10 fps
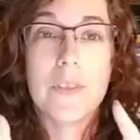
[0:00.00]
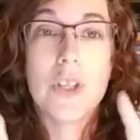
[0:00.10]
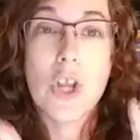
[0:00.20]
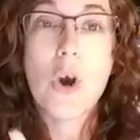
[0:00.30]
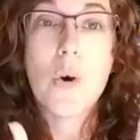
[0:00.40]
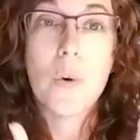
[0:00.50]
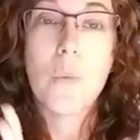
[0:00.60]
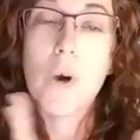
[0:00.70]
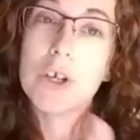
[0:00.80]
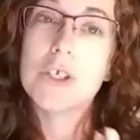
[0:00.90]
know
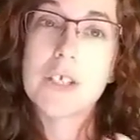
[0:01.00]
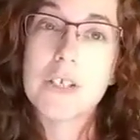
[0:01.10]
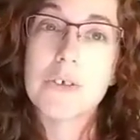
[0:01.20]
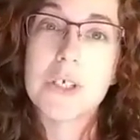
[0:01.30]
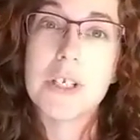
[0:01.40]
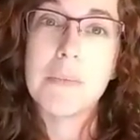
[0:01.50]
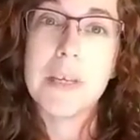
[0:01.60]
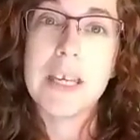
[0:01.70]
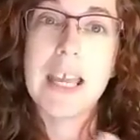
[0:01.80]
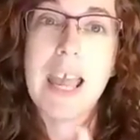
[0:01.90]
what her schedule is going to
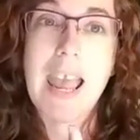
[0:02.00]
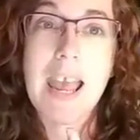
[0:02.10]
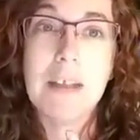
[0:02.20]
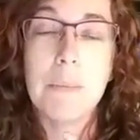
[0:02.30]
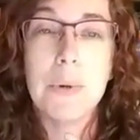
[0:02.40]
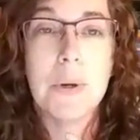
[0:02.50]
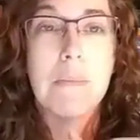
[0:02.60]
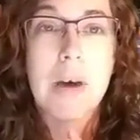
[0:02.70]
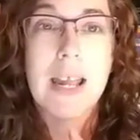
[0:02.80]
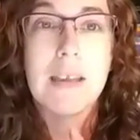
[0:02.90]
be and book
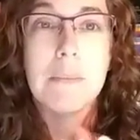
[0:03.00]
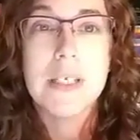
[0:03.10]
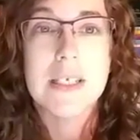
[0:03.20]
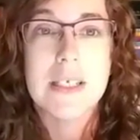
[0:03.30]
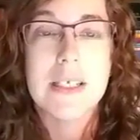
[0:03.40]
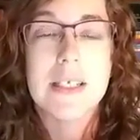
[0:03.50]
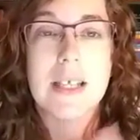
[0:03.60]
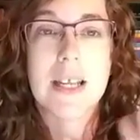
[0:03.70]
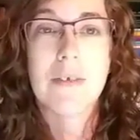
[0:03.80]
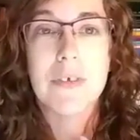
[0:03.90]
my
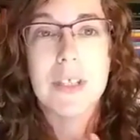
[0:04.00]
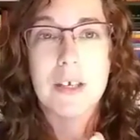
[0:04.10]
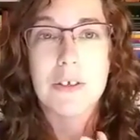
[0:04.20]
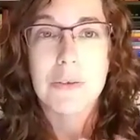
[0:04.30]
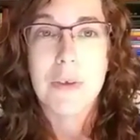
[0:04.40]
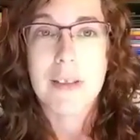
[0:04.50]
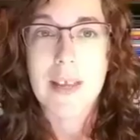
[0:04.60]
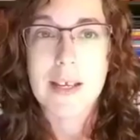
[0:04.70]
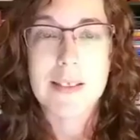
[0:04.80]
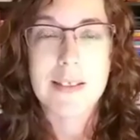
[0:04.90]
business and everything else around
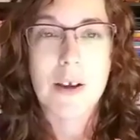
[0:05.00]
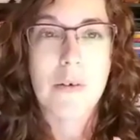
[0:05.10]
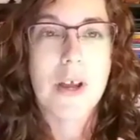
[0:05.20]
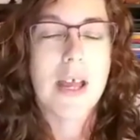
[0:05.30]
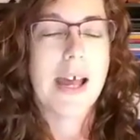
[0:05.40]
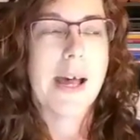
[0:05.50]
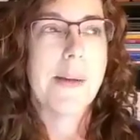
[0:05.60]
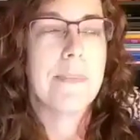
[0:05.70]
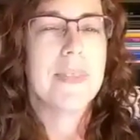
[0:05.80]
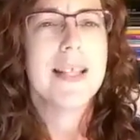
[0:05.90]
that. So
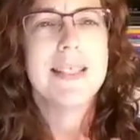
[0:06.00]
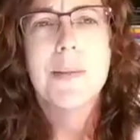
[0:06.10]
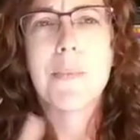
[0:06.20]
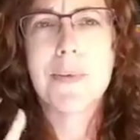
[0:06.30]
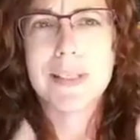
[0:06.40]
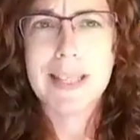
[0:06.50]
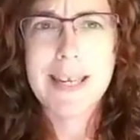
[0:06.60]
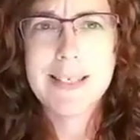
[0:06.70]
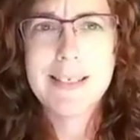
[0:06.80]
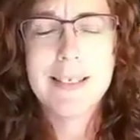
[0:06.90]
that's the
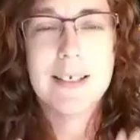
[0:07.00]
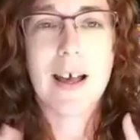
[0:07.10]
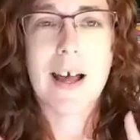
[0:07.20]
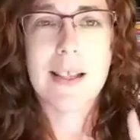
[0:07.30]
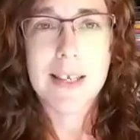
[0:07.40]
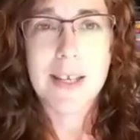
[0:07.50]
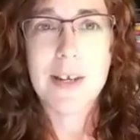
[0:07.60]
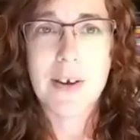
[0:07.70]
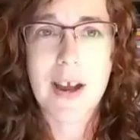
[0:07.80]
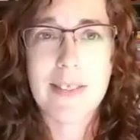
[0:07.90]
plan. I'll let
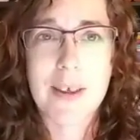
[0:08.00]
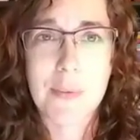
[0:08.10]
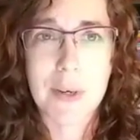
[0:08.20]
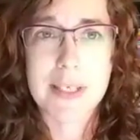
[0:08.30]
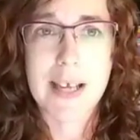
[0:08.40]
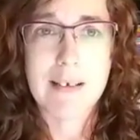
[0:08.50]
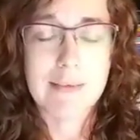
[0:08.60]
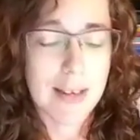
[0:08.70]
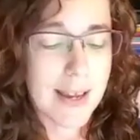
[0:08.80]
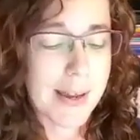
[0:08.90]
you know how that works out.
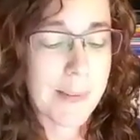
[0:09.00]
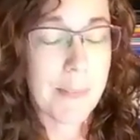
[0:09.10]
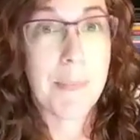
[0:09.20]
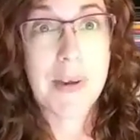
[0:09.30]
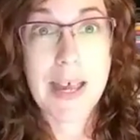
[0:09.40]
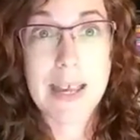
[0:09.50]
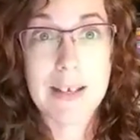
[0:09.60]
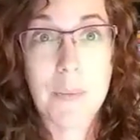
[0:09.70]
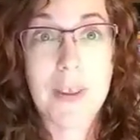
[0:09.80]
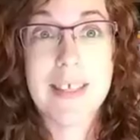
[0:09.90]
But
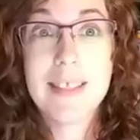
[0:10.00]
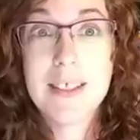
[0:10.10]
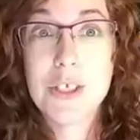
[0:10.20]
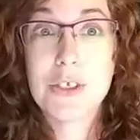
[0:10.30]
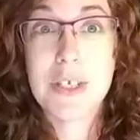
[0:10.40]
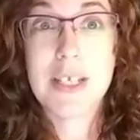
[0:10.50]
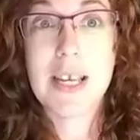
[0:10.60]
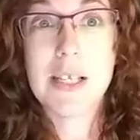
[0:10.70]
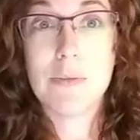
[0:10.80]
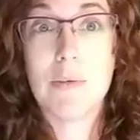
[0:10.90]
within this 30
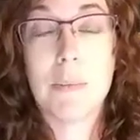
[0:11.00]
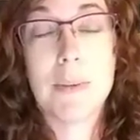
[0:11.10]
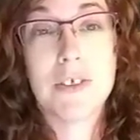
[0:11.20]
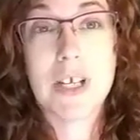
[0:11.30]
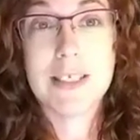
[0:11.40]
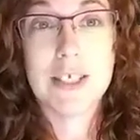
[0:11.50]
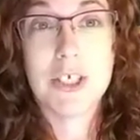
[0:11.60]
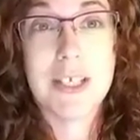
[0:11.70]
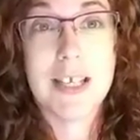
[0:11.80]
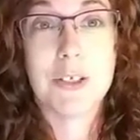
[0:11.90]
days, we will be
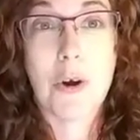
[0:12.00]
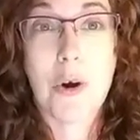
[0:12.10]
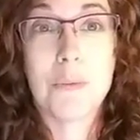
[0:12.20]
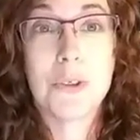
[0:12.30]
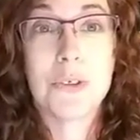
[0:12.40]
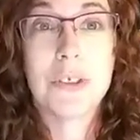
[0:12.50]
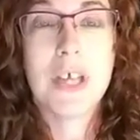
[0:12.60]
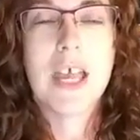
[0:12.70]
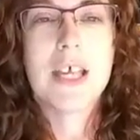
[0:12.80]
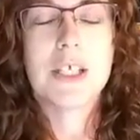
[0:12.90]
transitioning into homeschool.
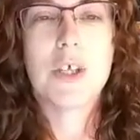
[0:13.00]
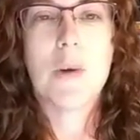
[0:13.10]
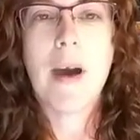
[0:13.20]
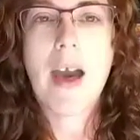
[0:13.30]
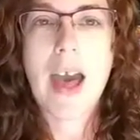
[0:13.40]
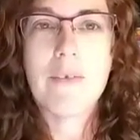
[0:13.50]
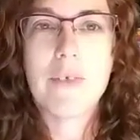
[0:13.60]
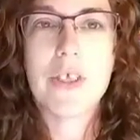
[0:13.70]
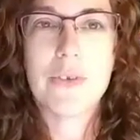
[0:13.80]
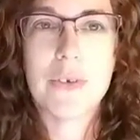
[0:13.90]
So about
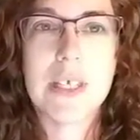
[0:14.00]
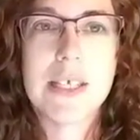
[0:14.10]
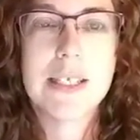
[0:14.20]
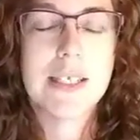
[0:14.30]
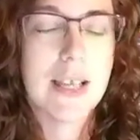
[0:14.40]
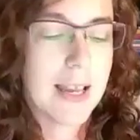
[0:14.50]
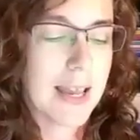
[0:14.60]
halfway through this,